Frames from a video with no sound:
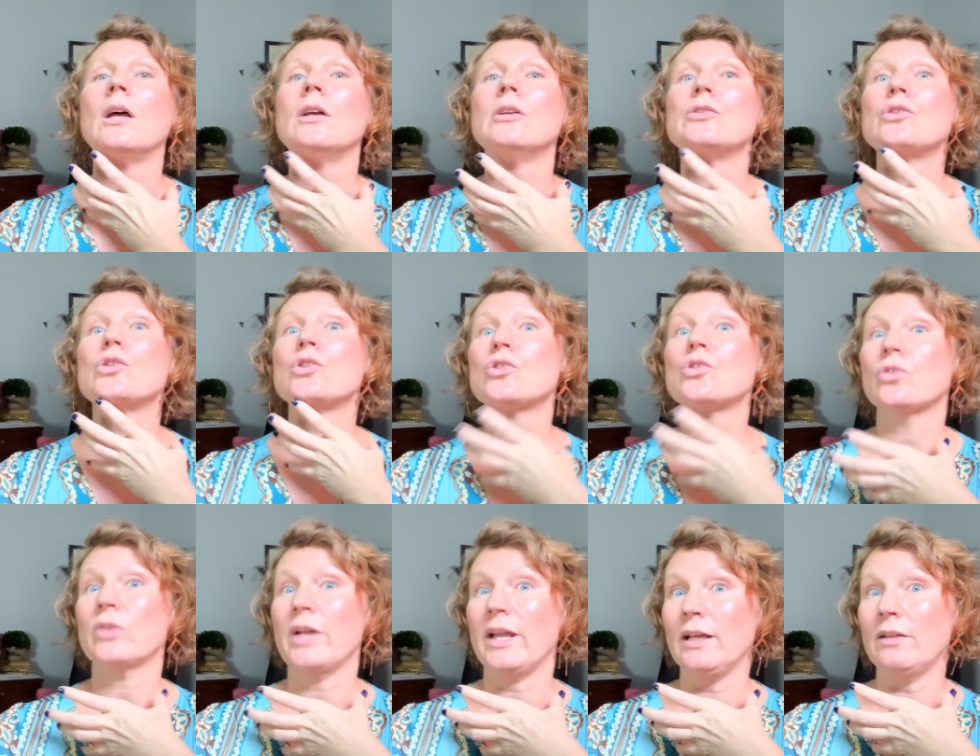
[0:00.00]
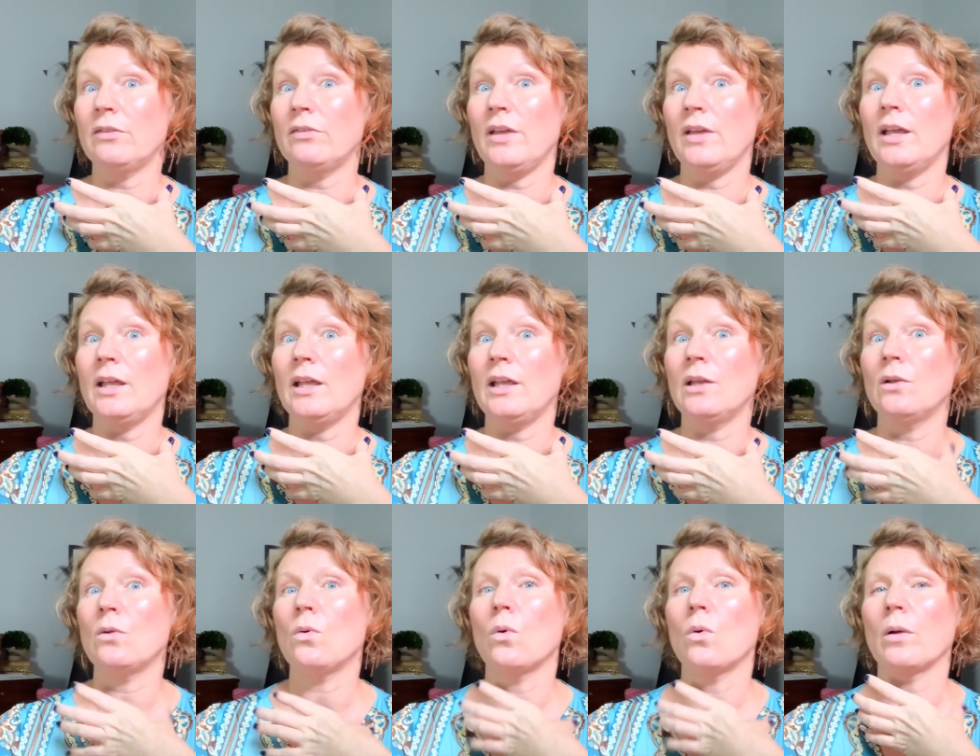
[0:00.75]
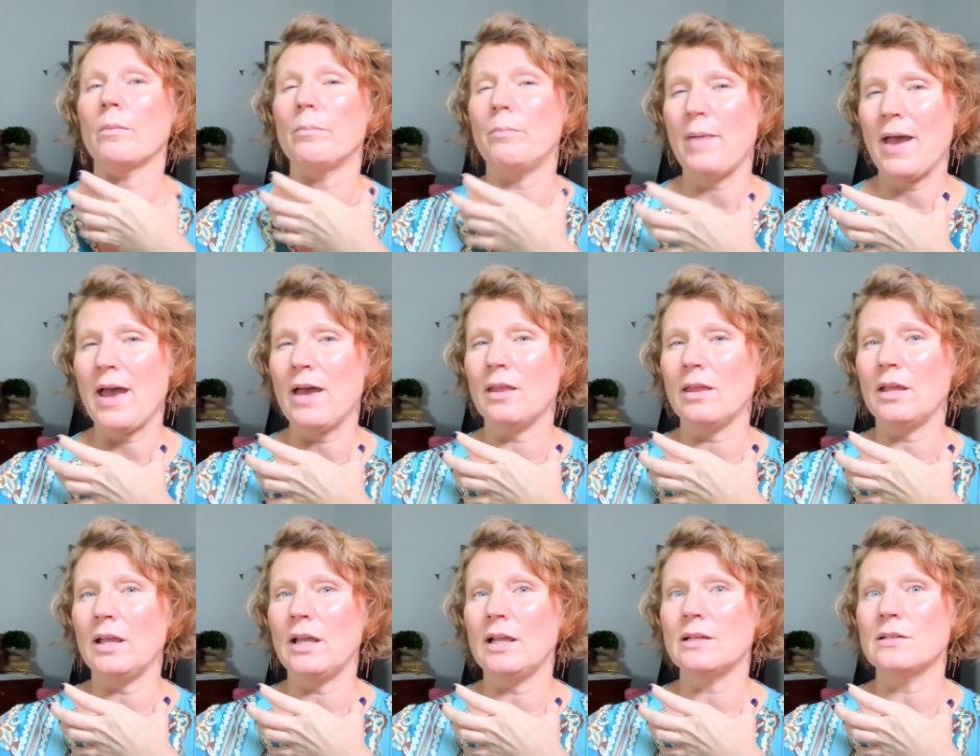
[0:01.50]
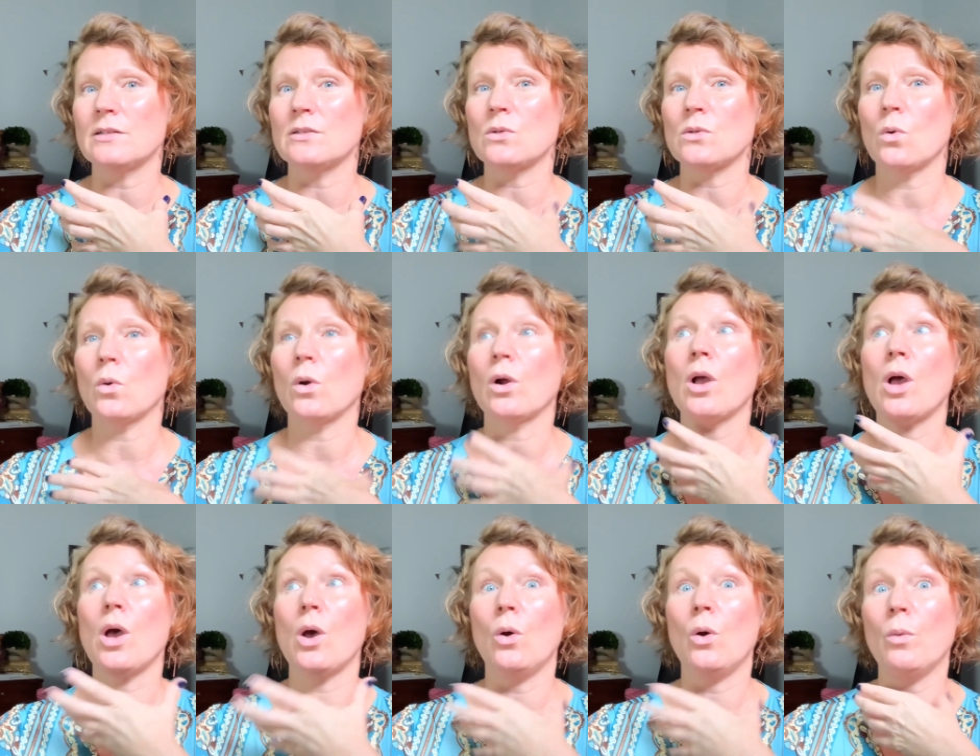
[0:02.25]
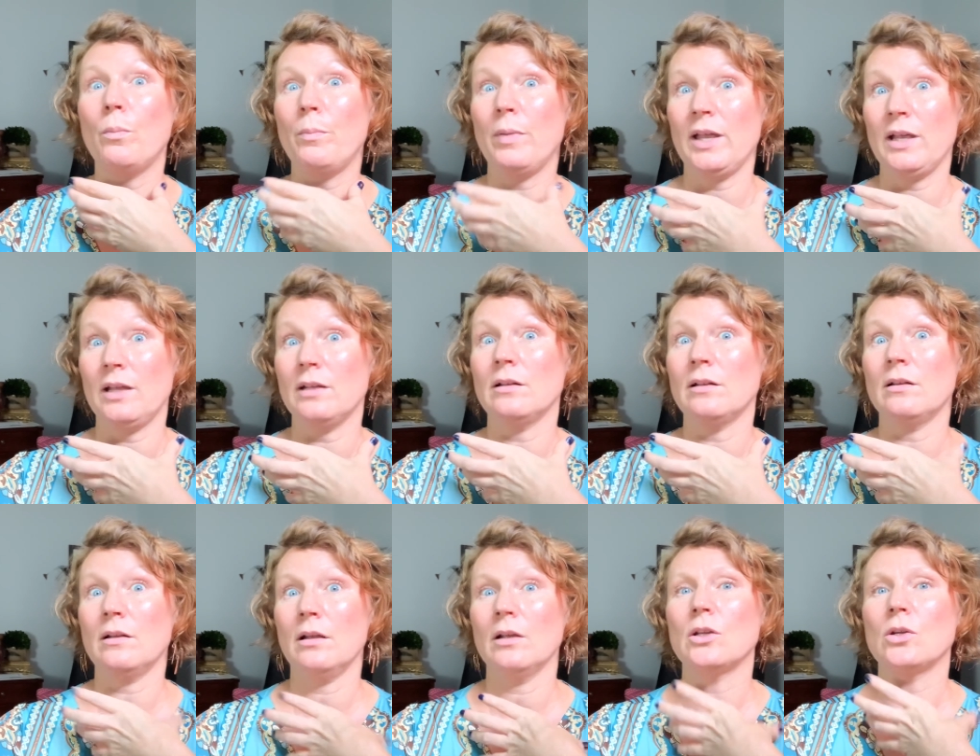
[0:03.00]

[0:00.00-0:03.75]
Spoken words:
strengthen or balance or open